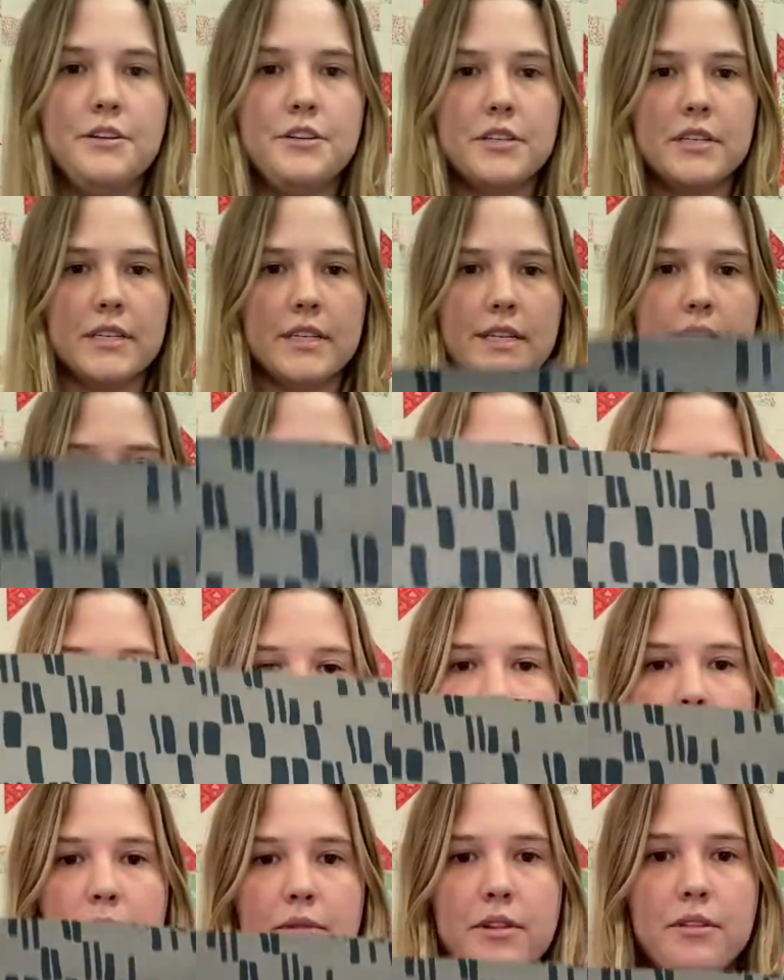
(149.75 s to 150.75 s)
just sewed
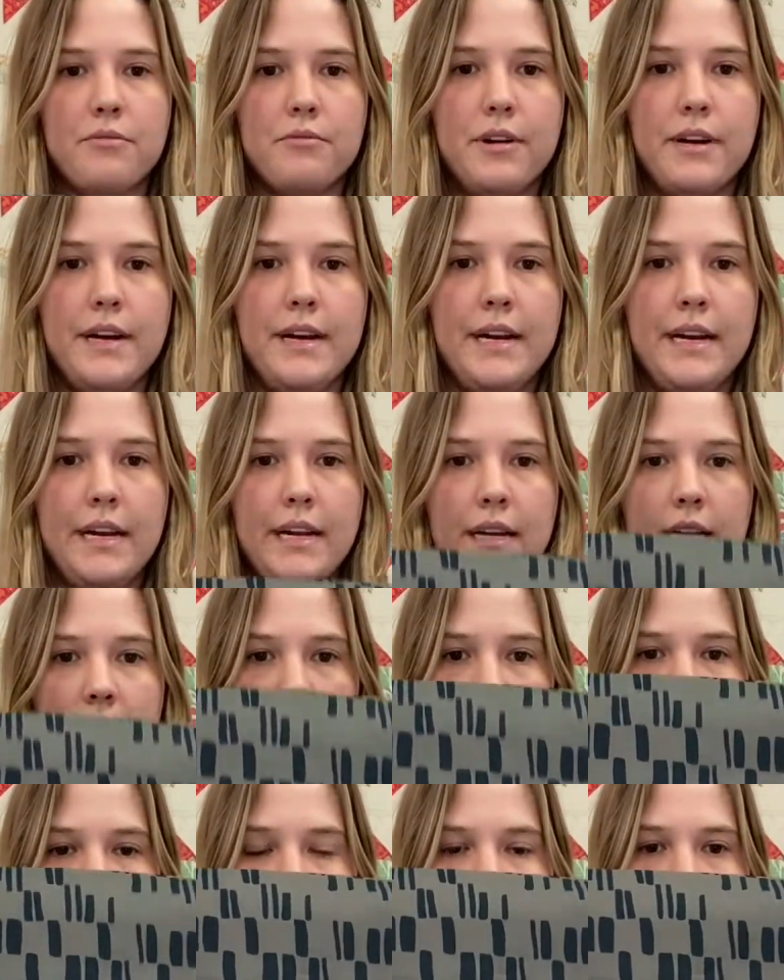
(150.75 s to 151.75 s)
up the 3
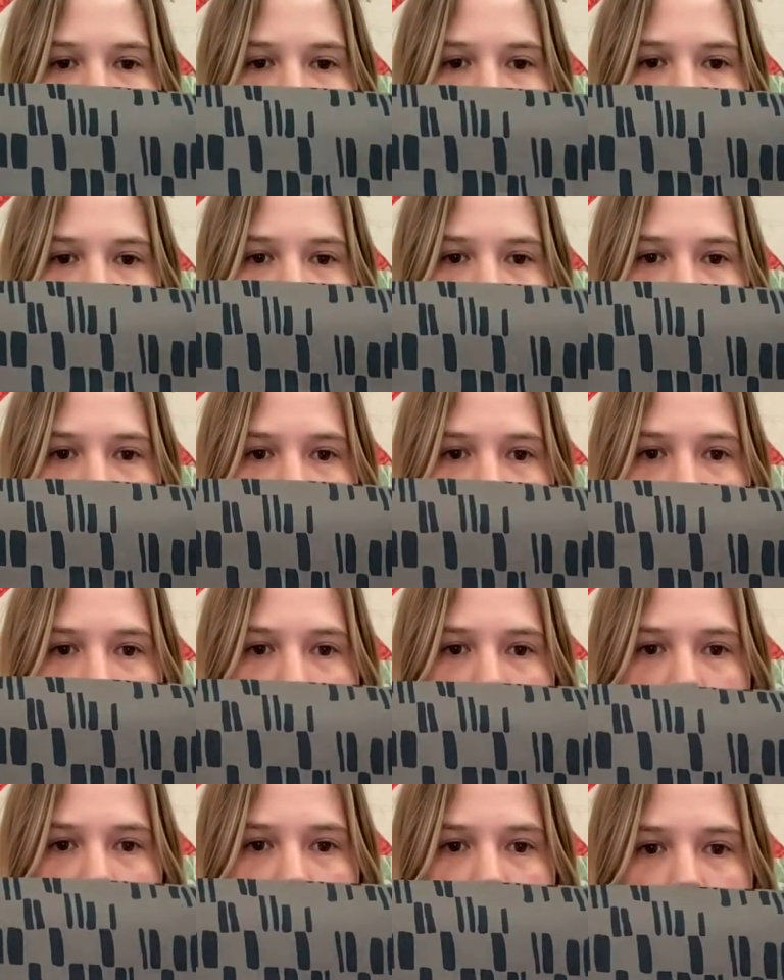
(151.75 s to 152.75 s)
sides,
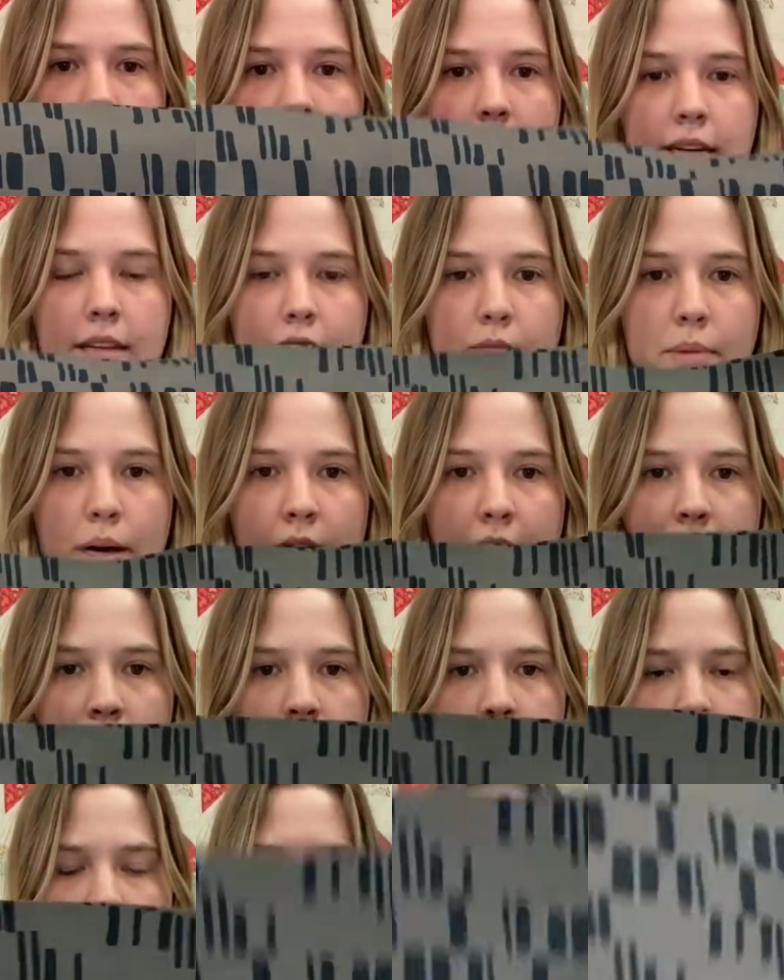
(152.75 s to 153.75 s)
the 2 sides and the
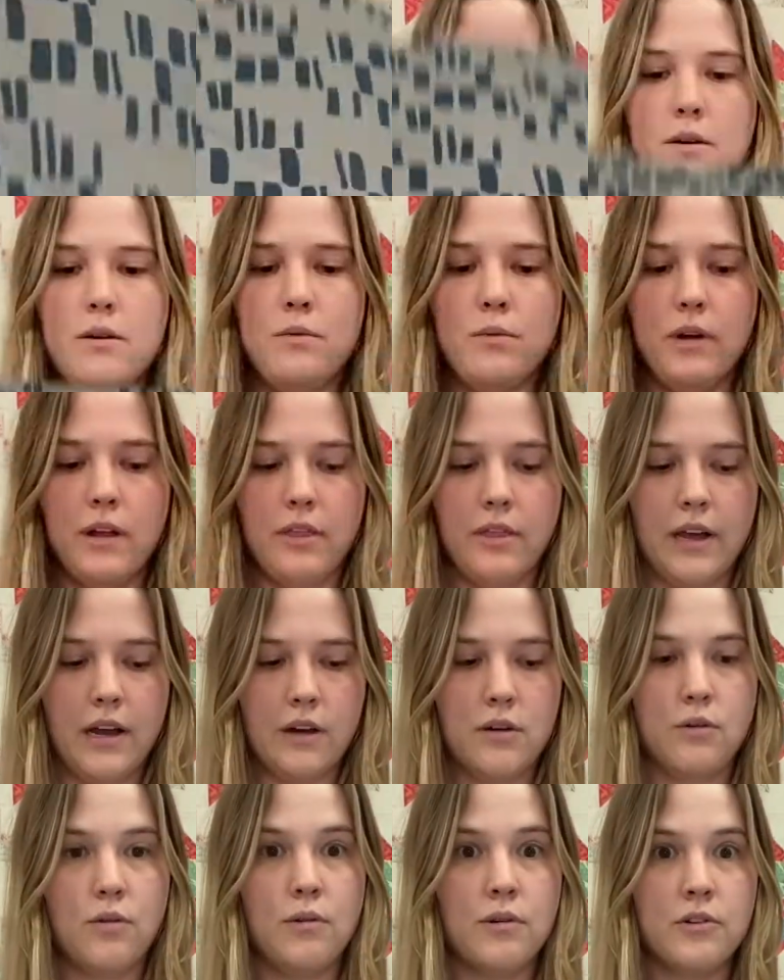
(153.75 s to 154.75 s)
bottom, with
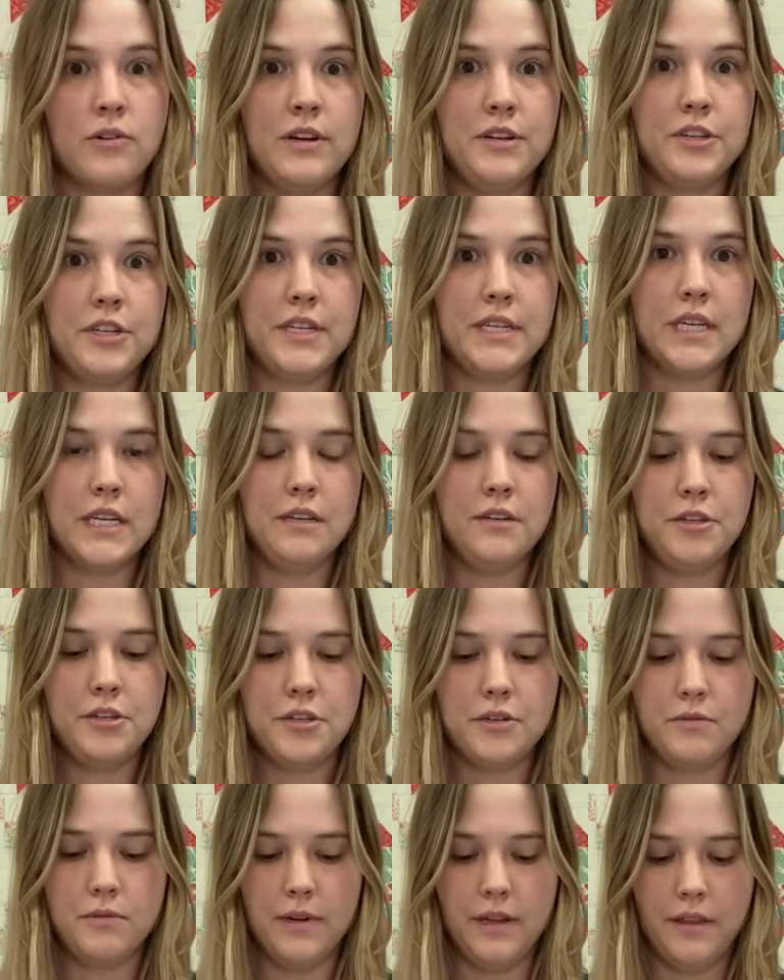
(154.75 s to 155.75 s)
that 1/4 inch
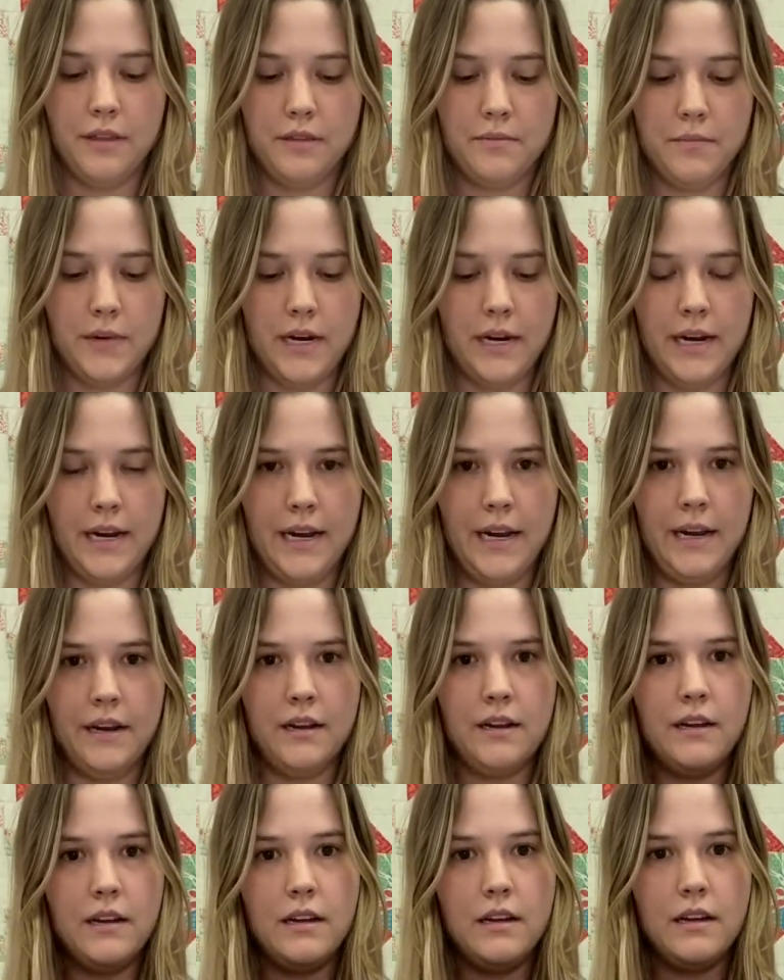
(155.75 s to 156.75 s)
stitch with my
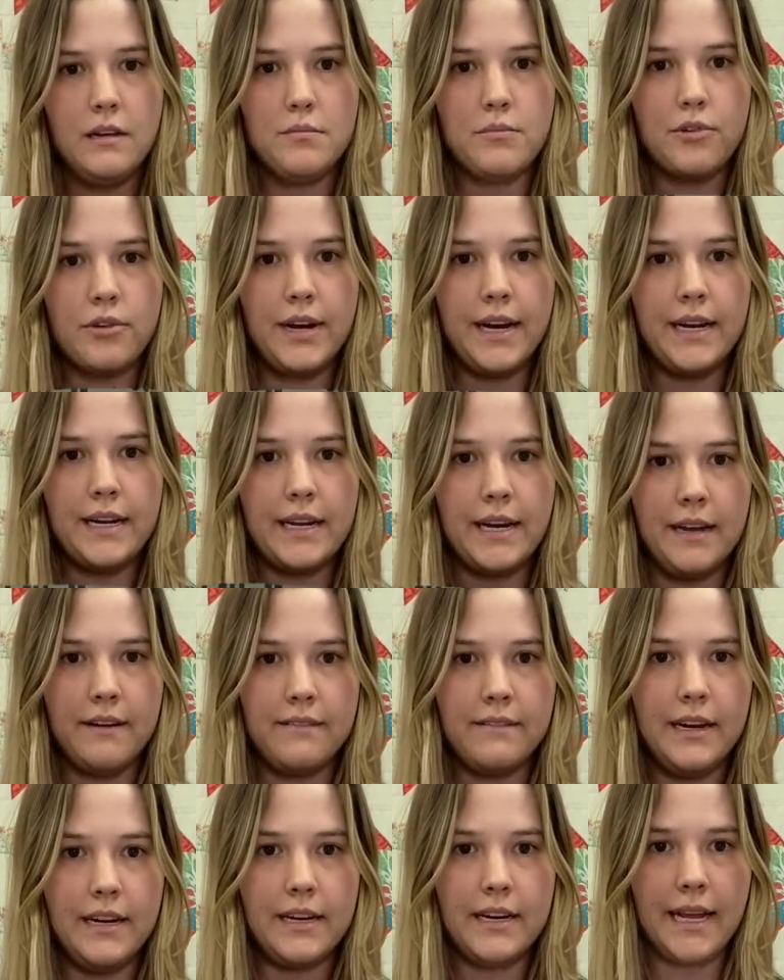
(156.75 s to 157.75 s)
pretty side
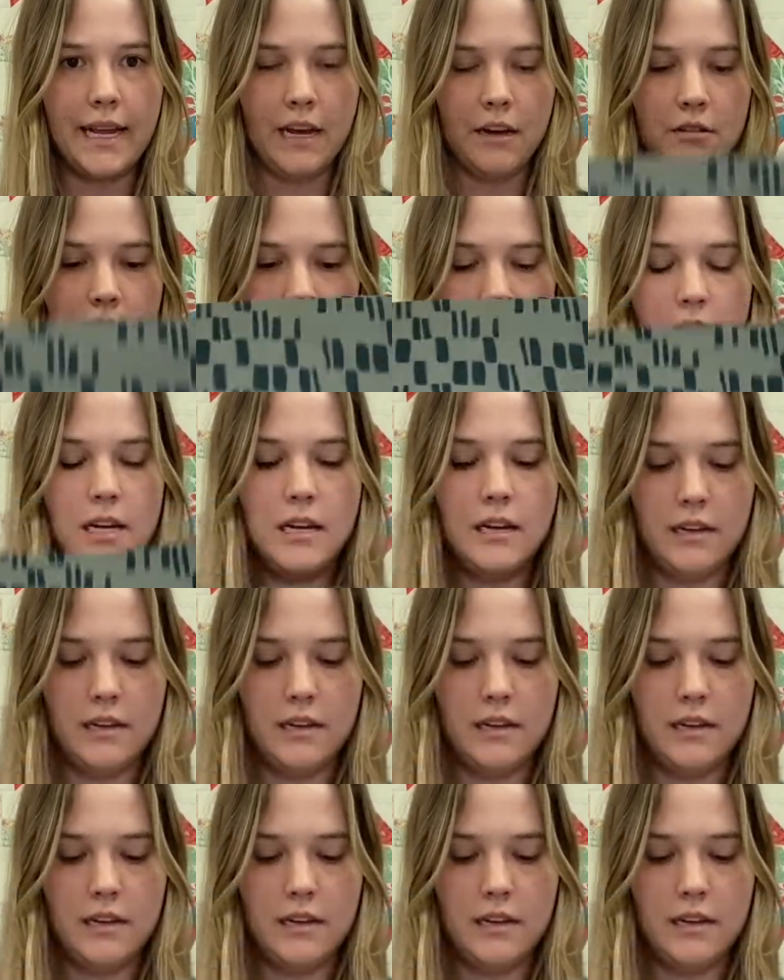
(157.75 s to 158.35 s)
facing out.